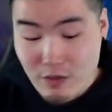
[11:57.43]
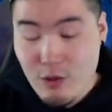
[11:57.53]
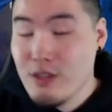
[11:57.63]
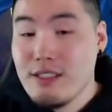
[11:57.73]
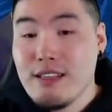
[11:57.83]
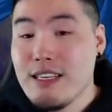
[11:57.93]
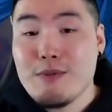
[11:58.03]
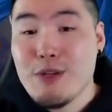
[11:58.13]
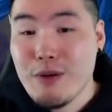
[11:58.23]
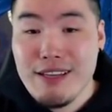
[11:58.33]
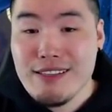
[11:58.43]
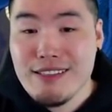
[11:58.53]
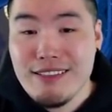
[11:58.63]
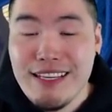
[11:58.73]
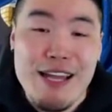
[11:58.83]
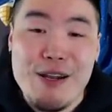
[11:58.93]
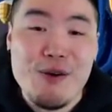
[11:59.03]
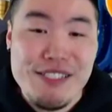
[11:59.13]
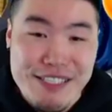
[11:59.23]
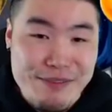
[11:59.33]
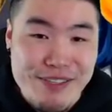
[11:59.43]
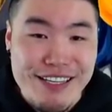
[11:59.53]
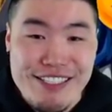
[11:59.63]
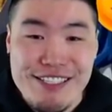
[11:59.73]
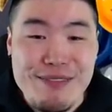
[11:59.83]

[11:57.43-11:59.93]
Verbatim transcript: course, this is a team showcase. Like, I know it seems like it's just a